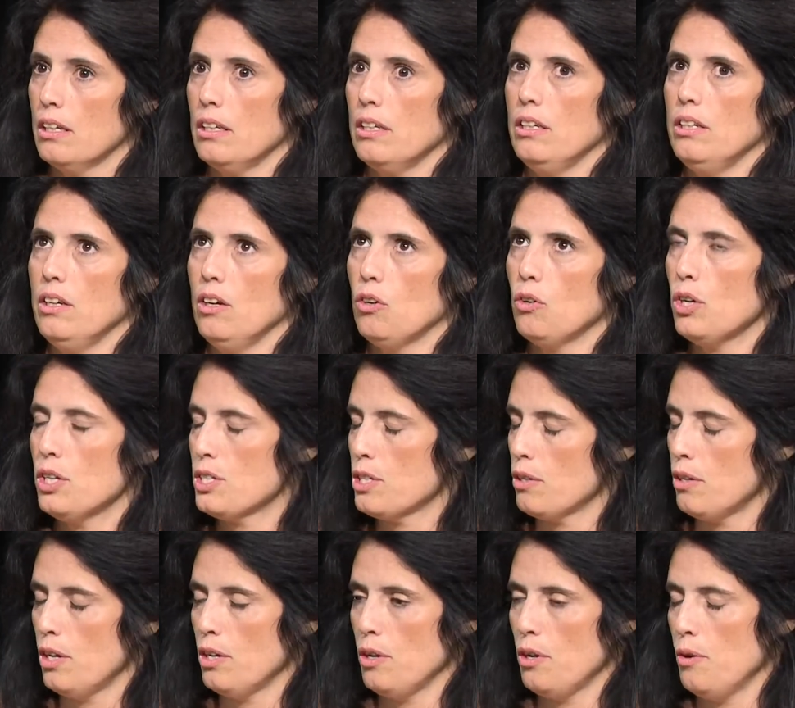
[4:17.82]
it
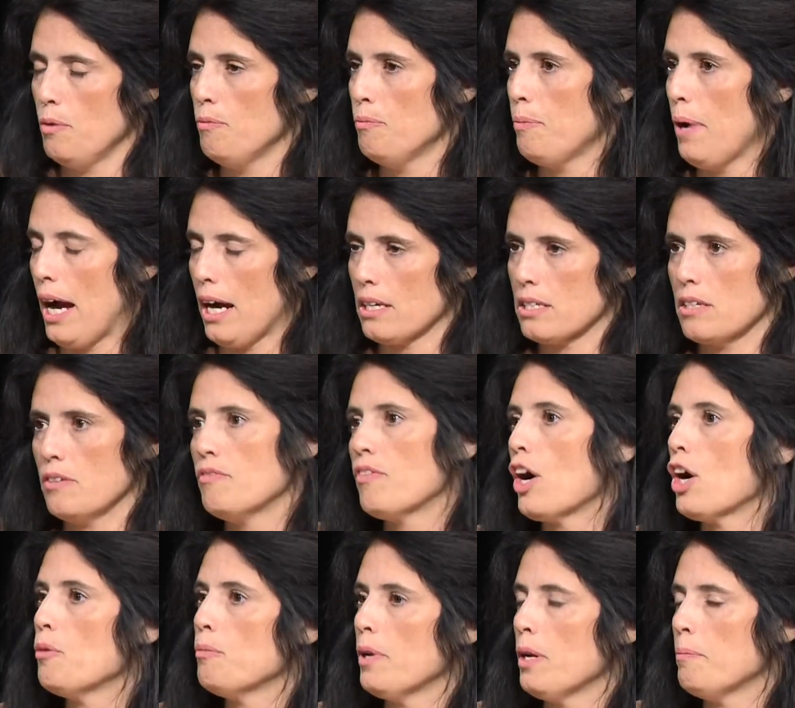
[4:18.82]
impacts the
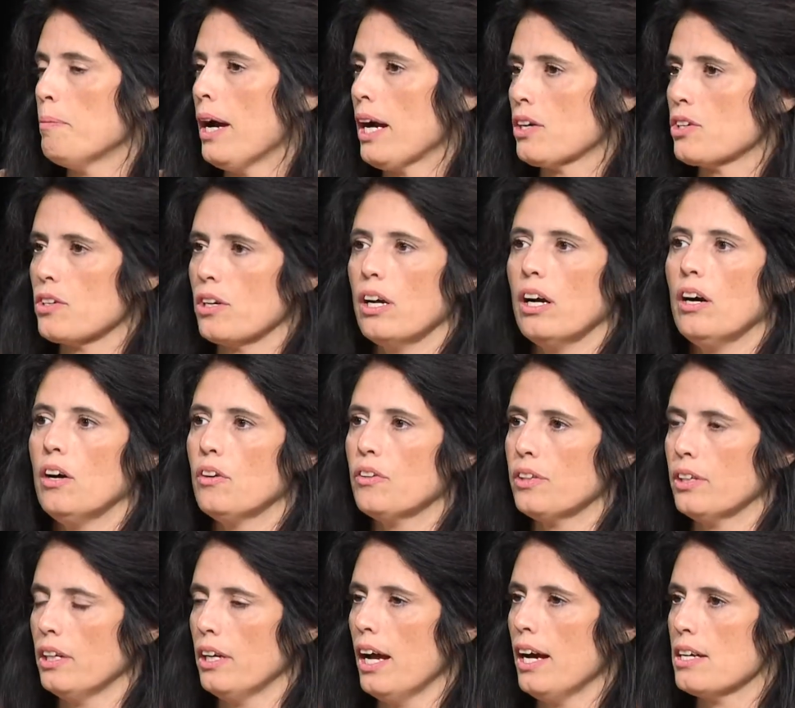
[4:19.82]
environment, impacts your health.
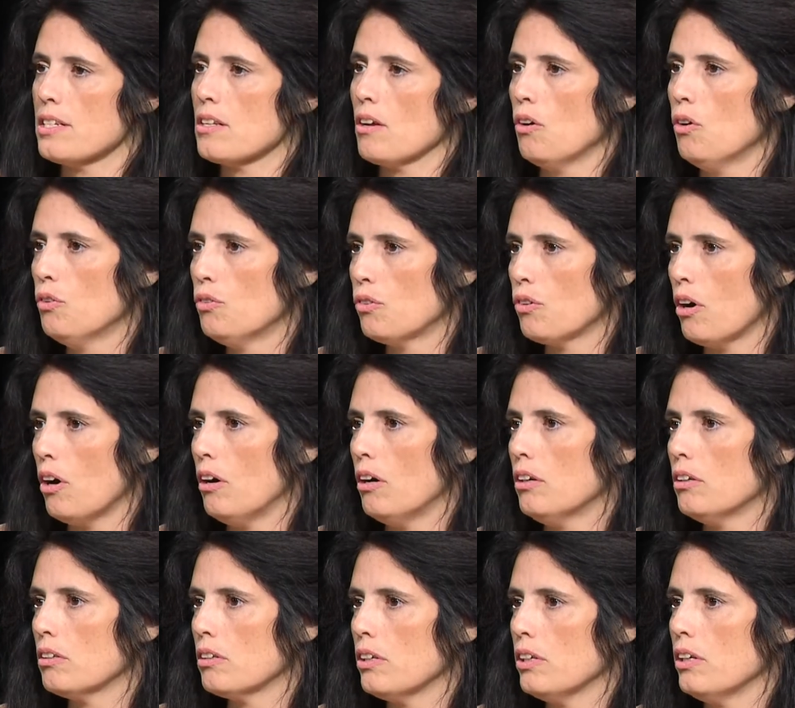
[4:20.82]
It has an
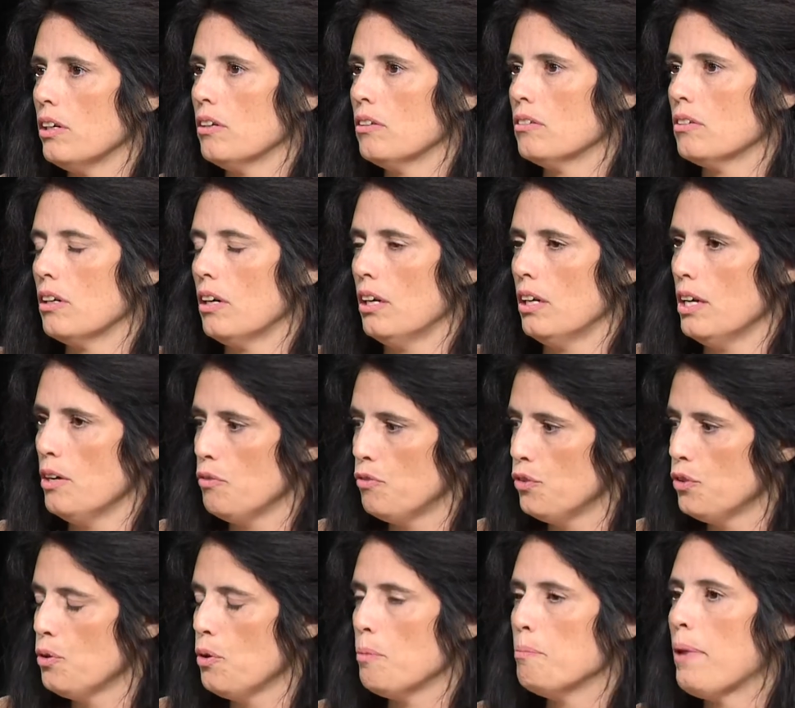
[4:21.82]
overall,
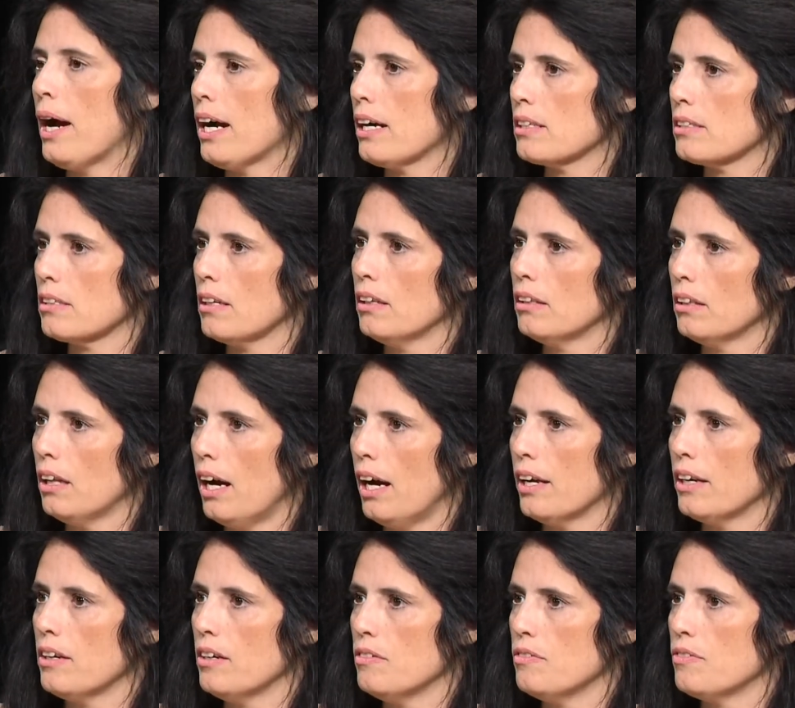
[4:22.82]
food impacts a
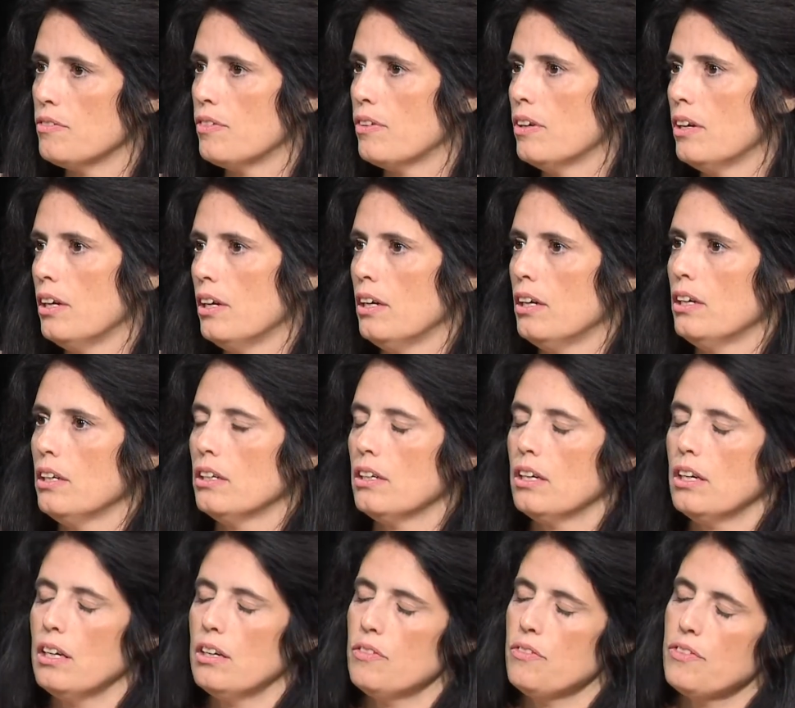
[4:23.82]
lot of
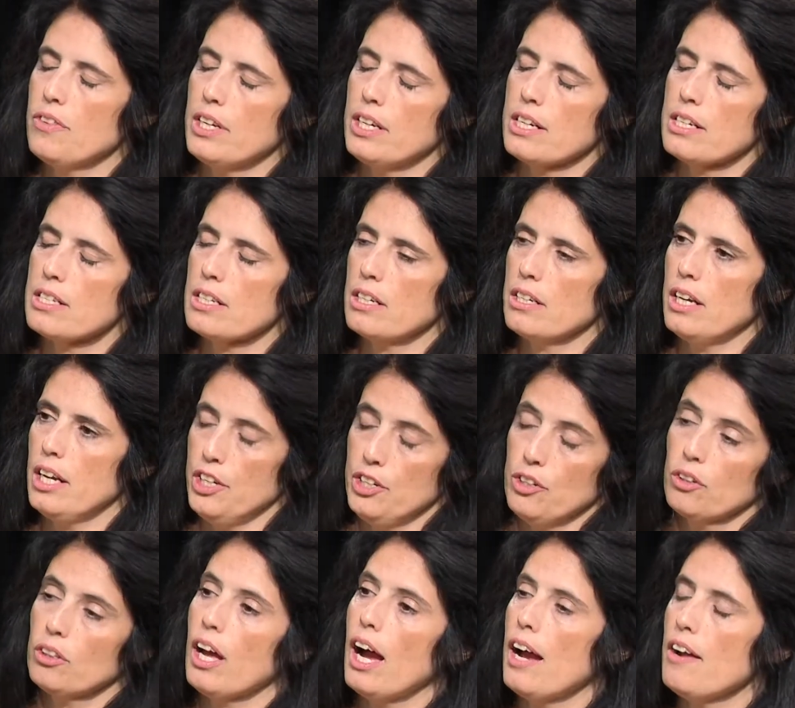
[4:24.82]
things in
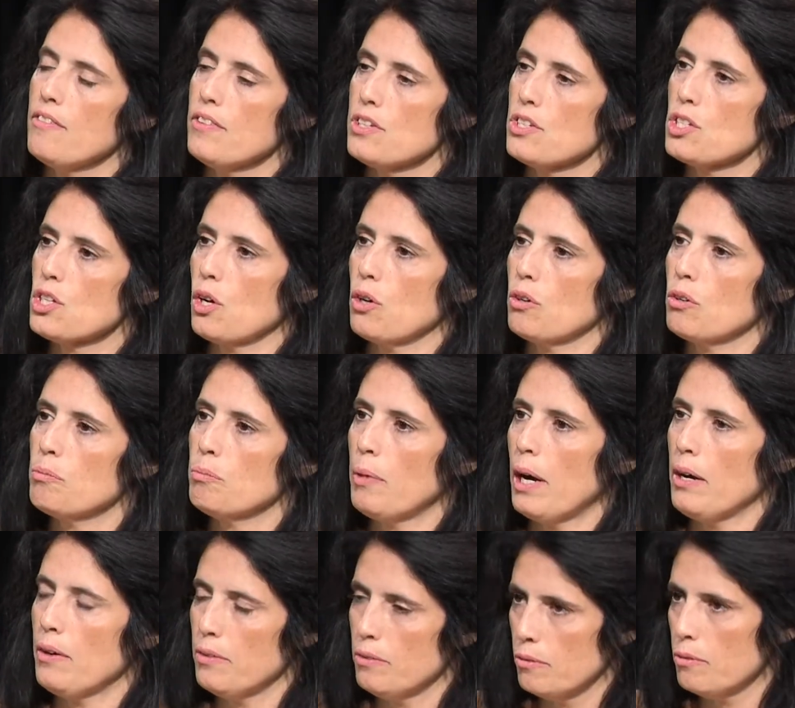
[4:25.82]
your life. And so
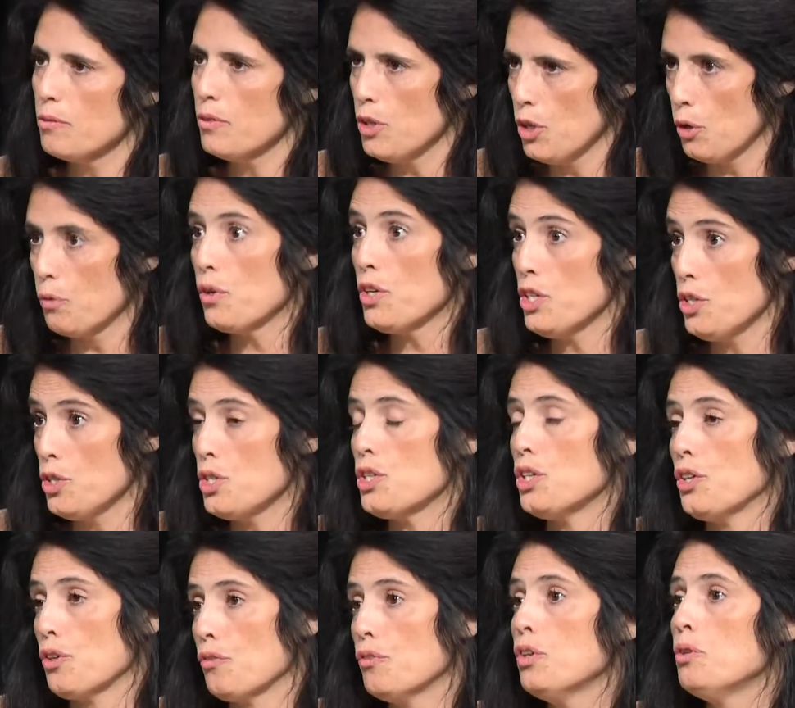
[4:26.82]
by, reducing
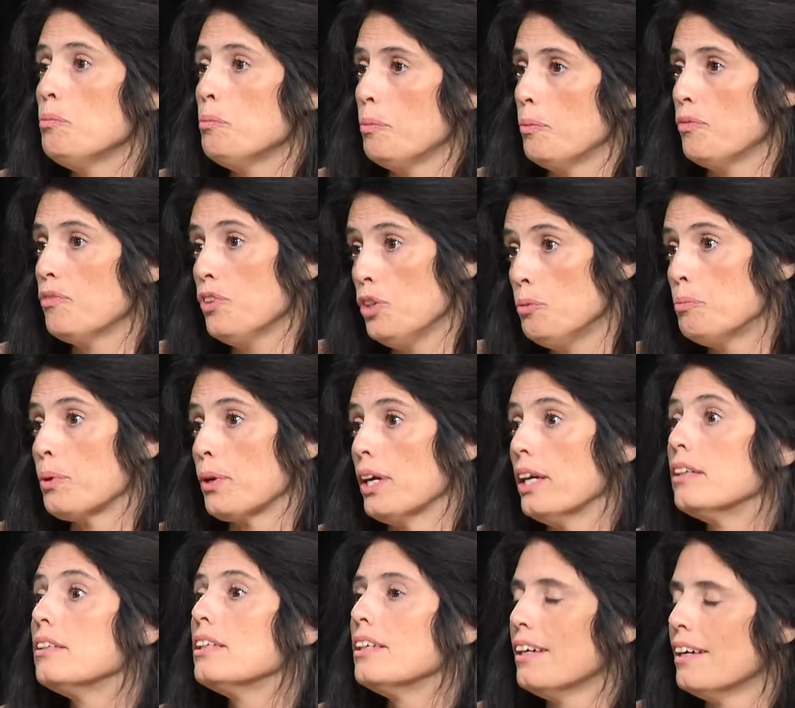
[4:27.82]
your food print,
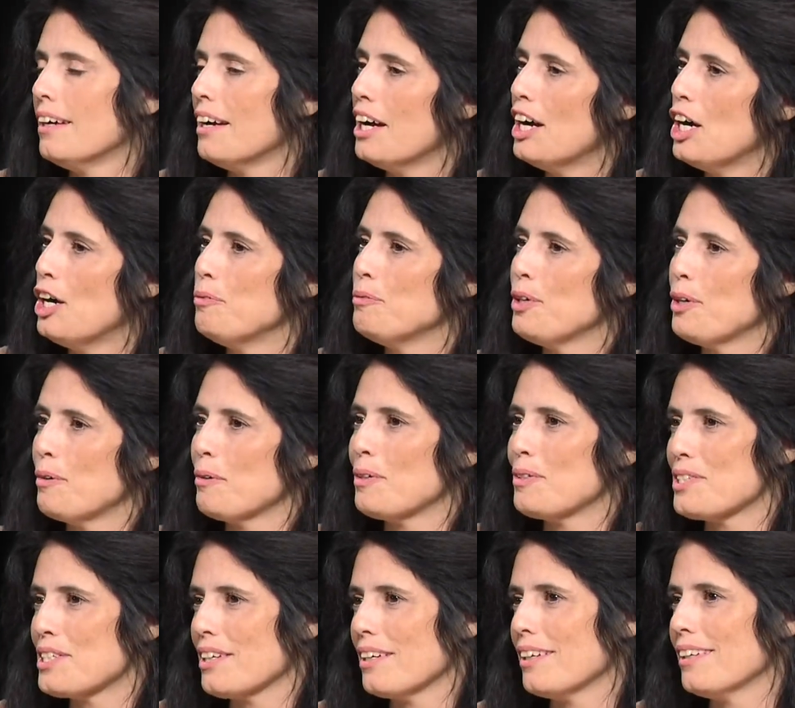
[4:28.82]
you're able
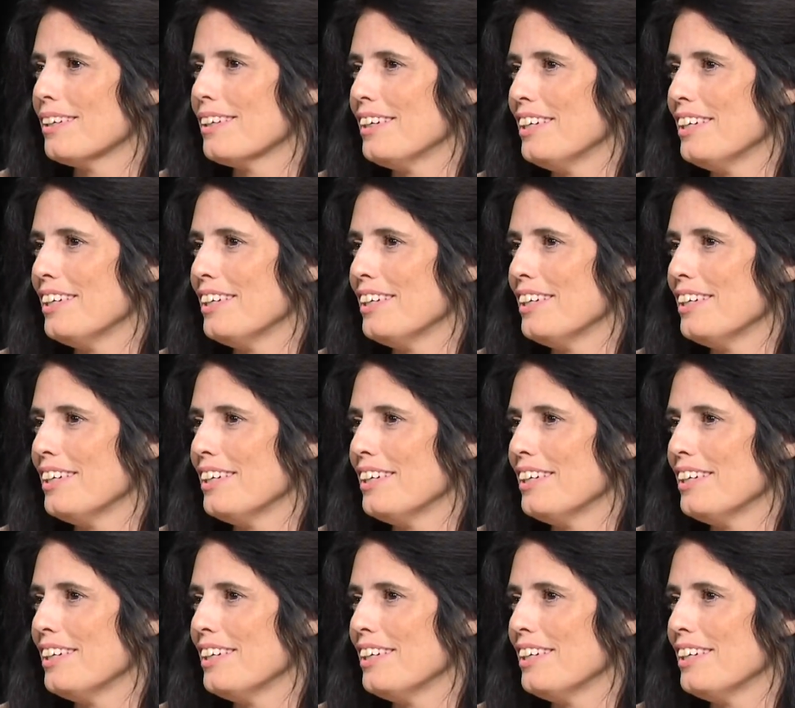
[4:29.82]
to,